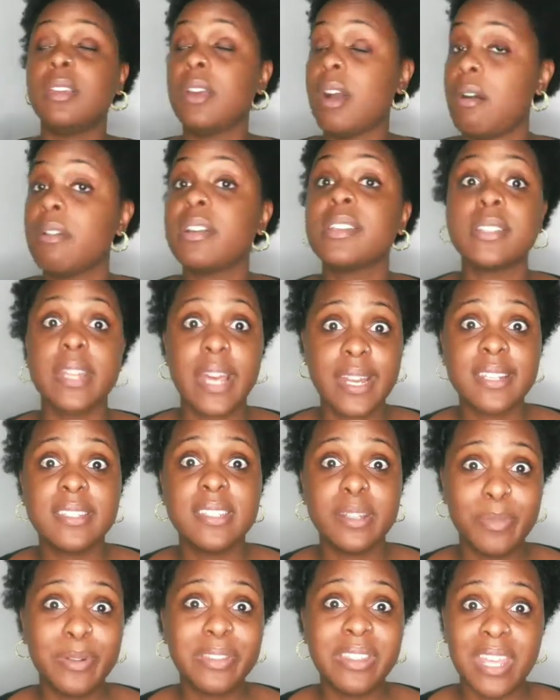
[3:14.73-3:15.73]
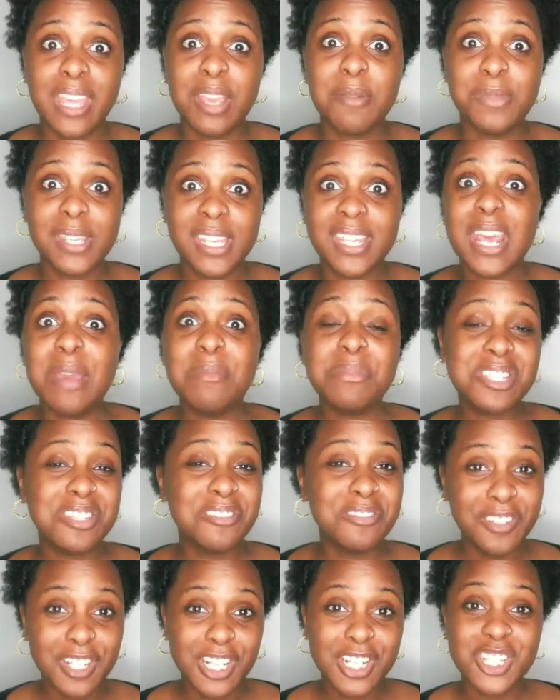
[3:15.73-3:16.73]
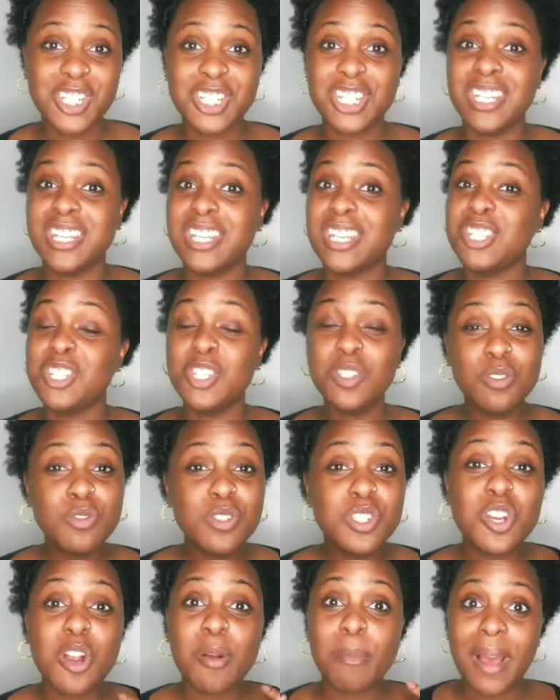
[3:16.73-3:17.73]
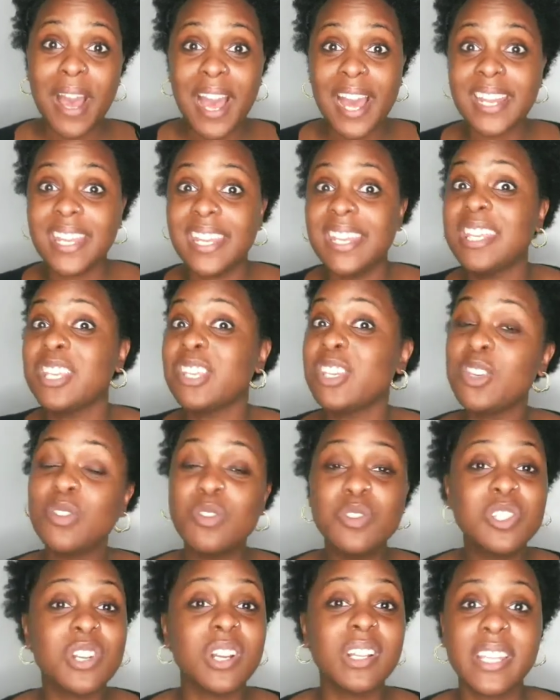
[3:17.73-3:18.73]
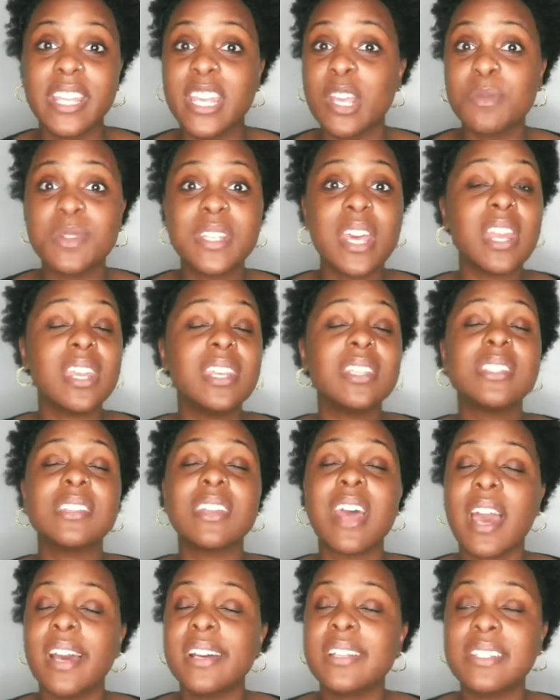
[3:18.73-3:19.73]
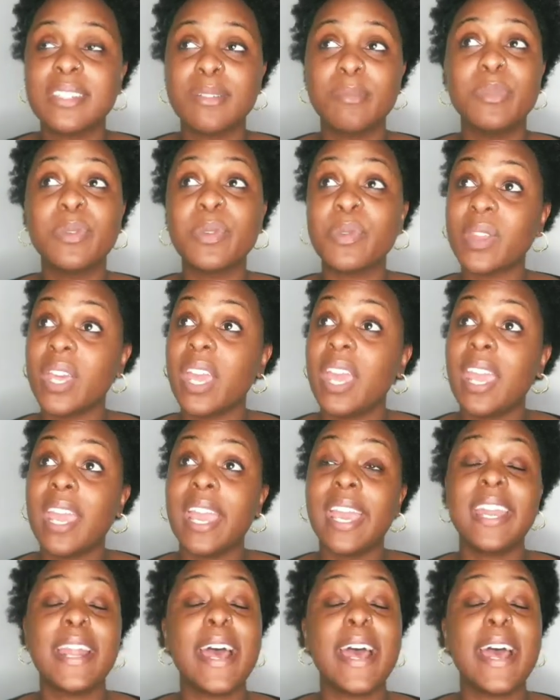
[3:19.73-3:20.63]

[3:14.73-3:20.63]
Y'all, it's not a simple thing. Being able to function and use your body and use your limbs, that is not a simple thing.